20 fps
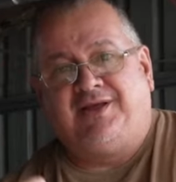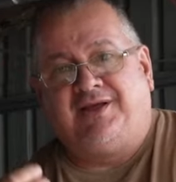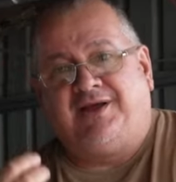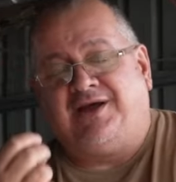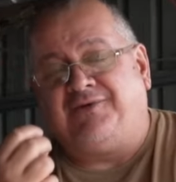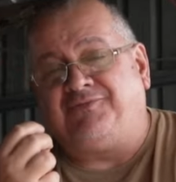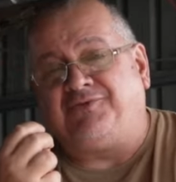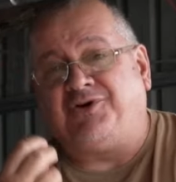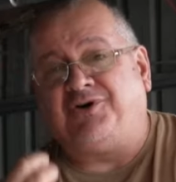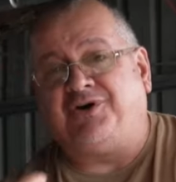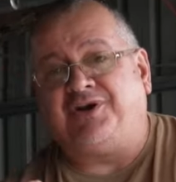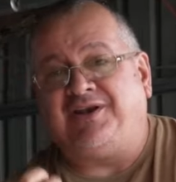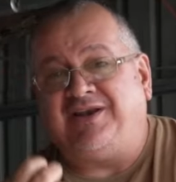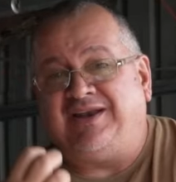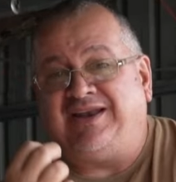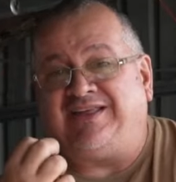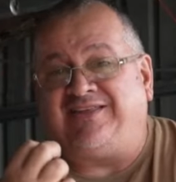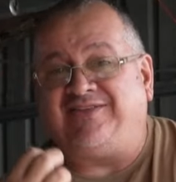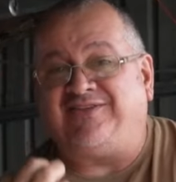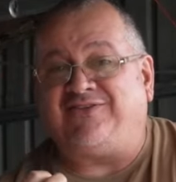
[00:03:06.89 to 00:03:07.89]
have got an
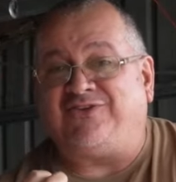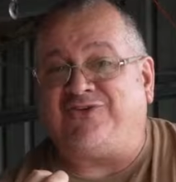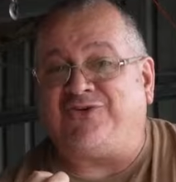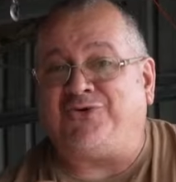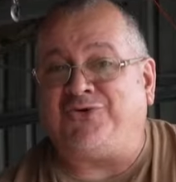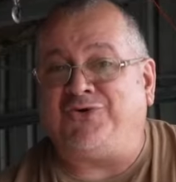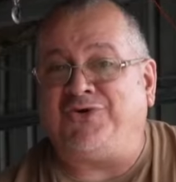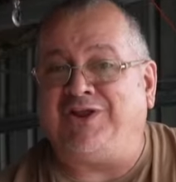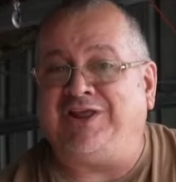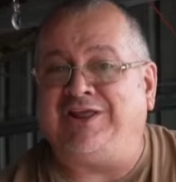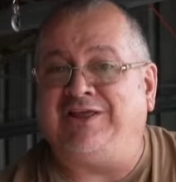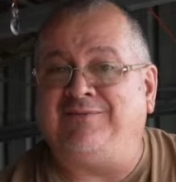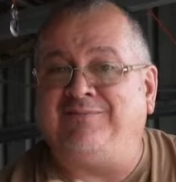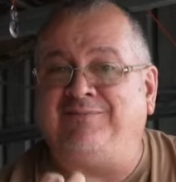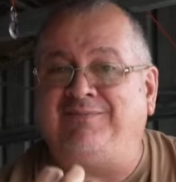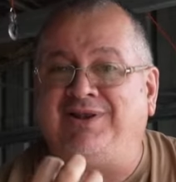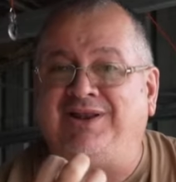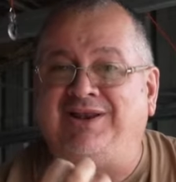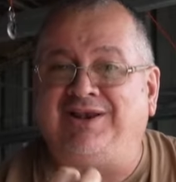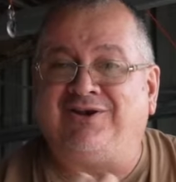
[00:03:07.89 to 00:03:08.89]

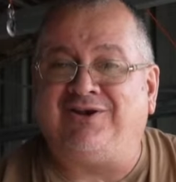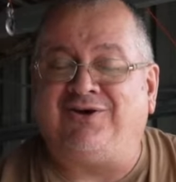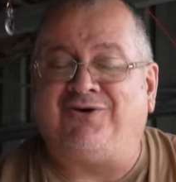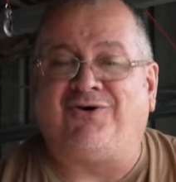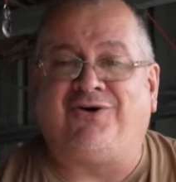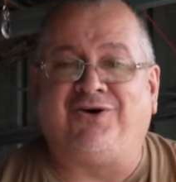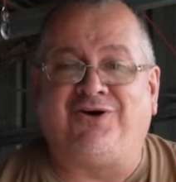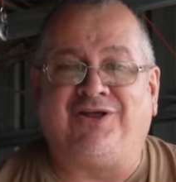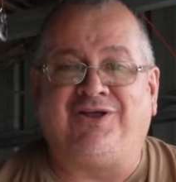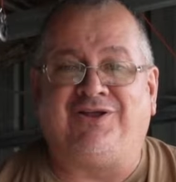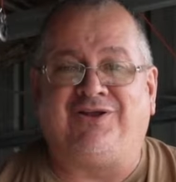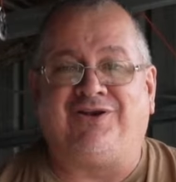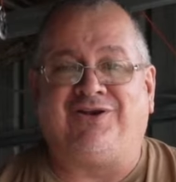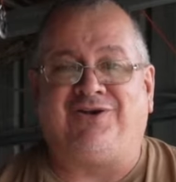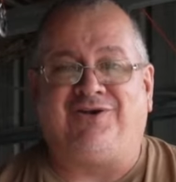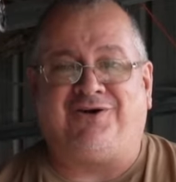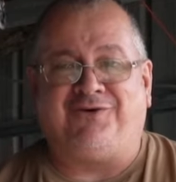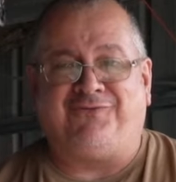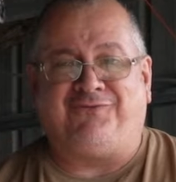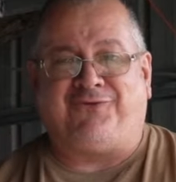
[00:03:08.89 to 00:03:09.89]
extremely long
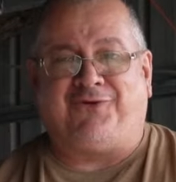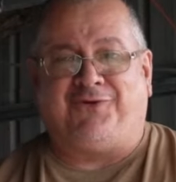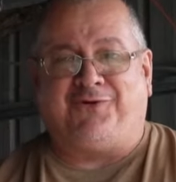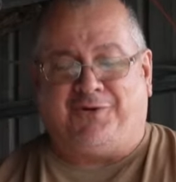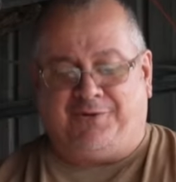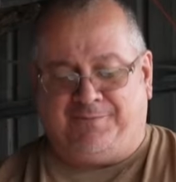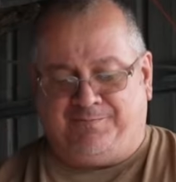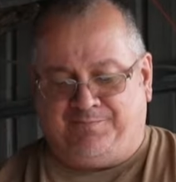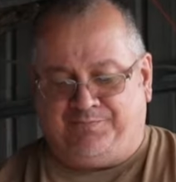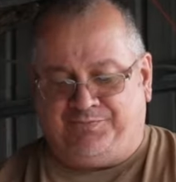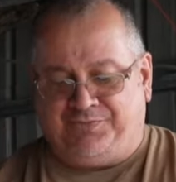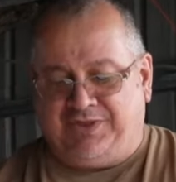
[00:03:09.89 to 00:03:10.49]
lifetime.